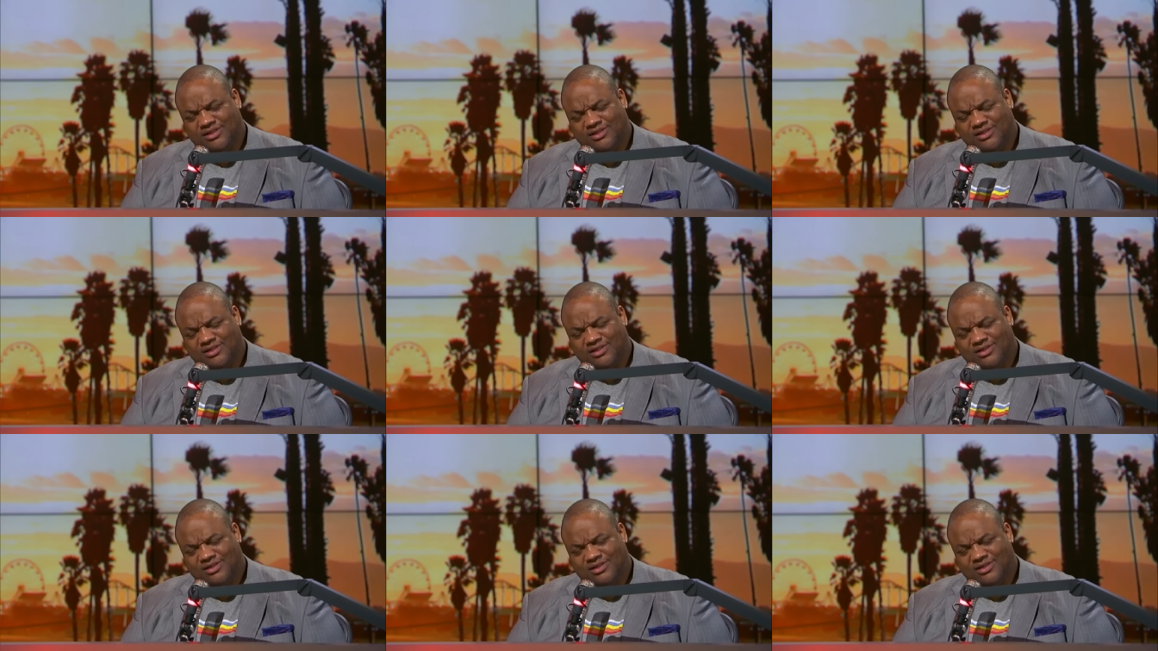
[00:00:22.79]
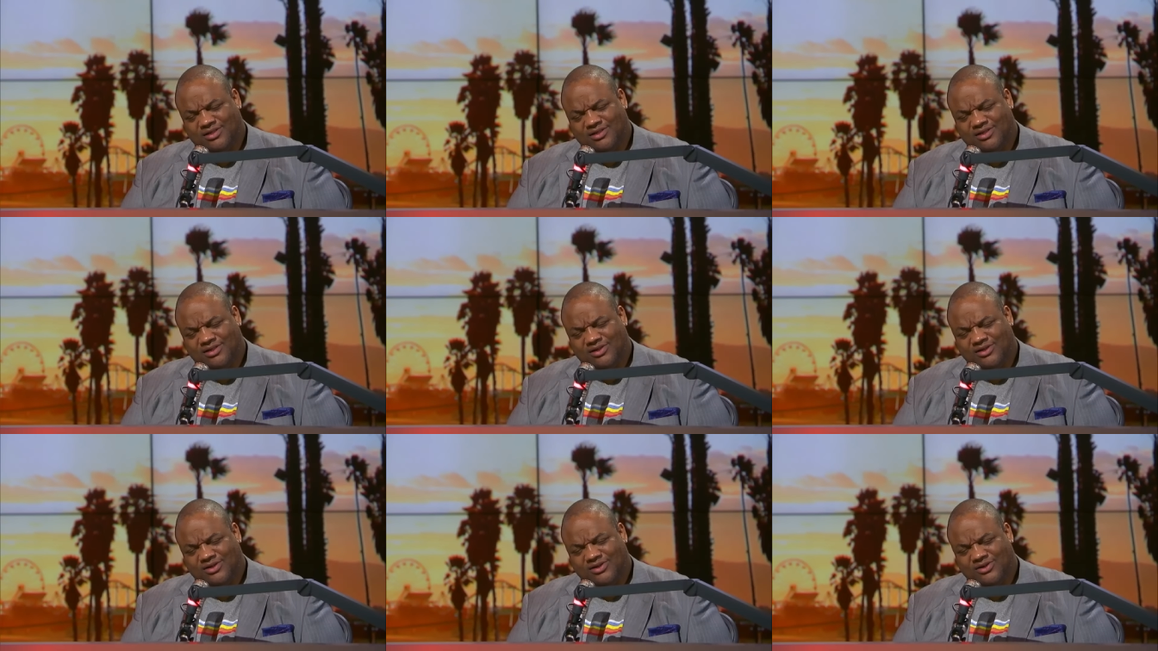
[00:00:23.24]
No, no,
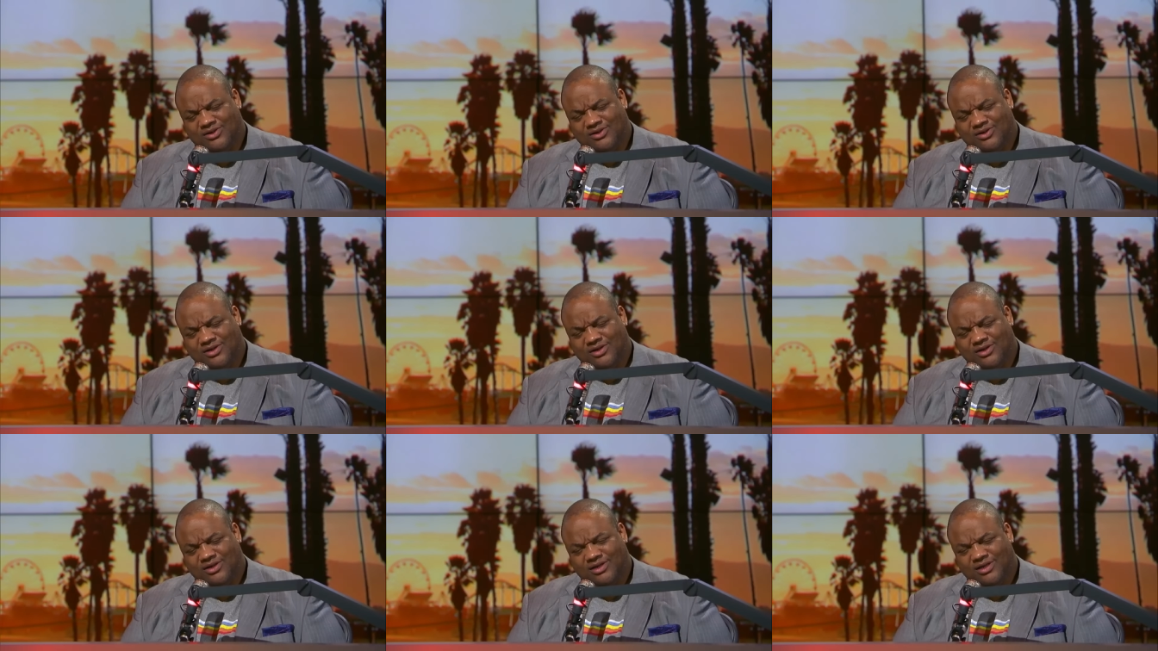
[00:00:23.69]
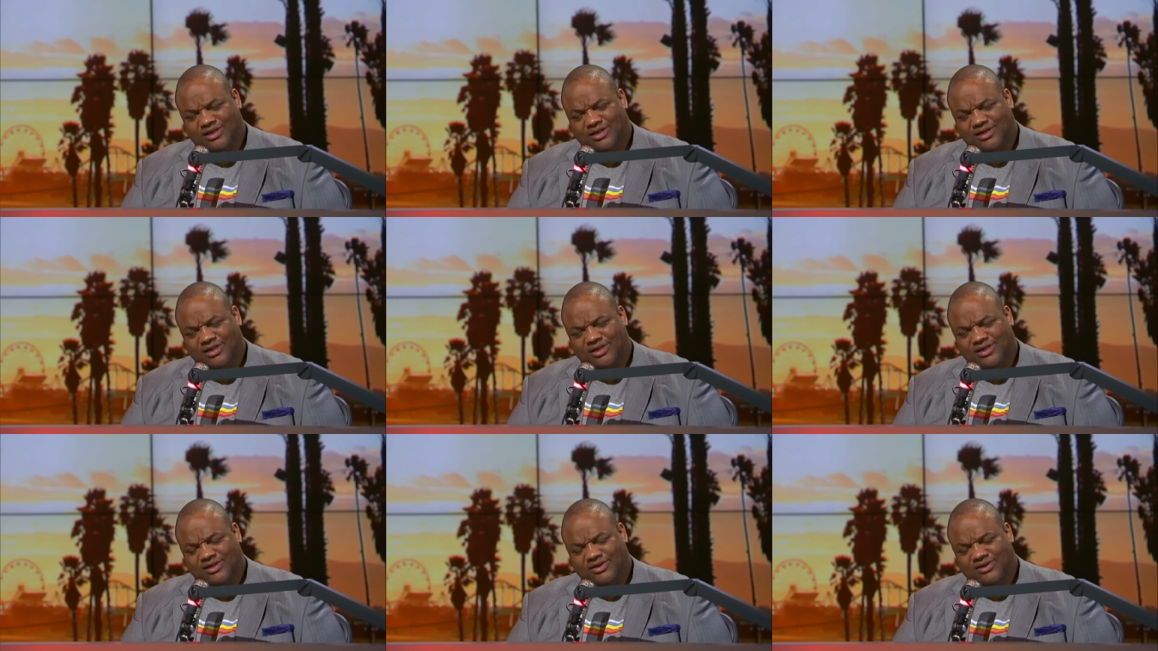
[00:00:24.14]
no. Always the
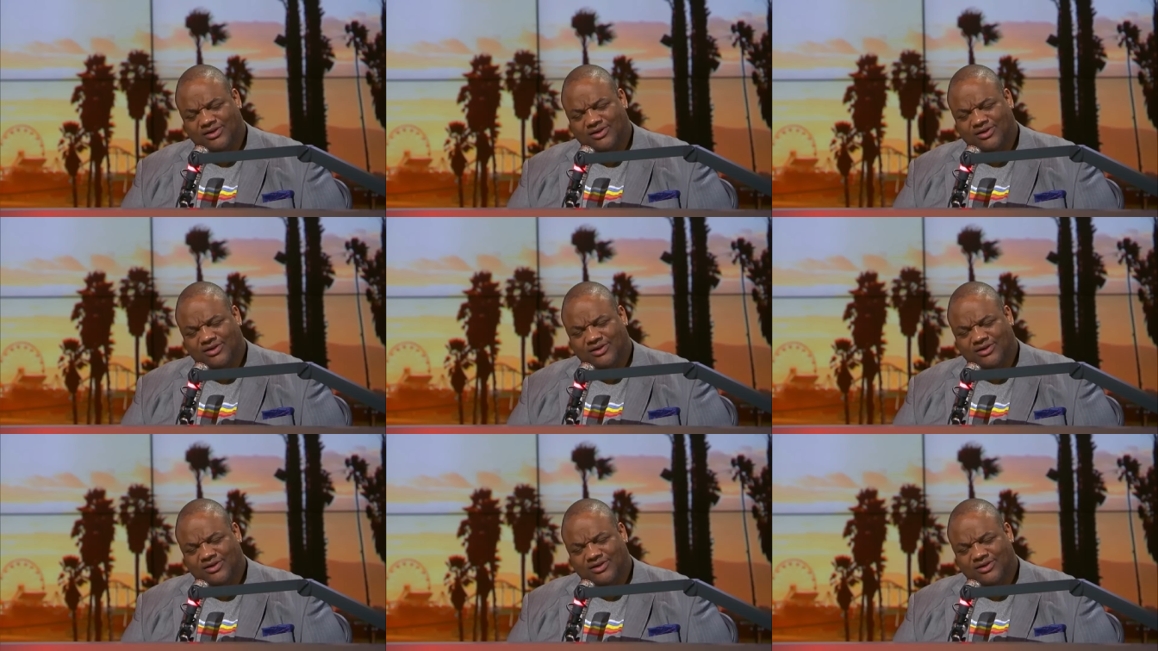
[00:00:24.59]
Fort Worth